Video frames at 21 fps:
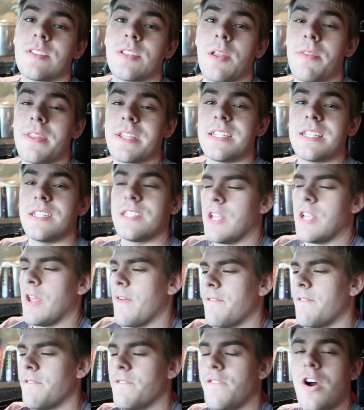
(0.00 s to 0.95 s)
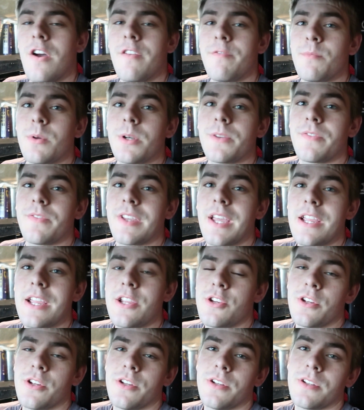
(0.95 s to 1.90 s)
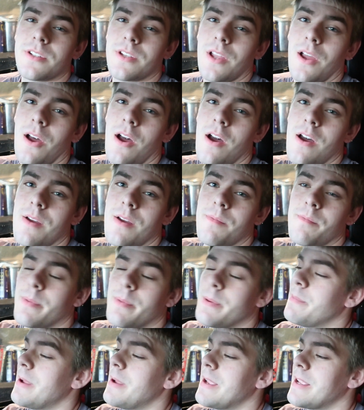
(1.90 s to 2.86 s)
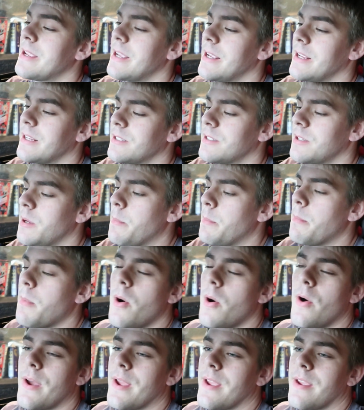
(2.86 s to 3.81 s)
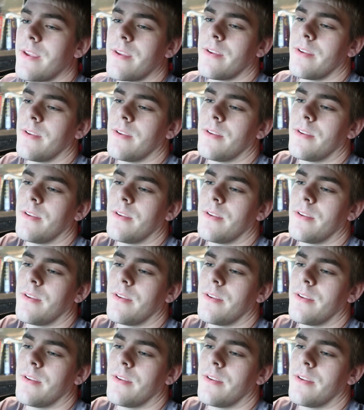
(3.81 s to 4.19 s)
So this is 5 modifications I'm be making to my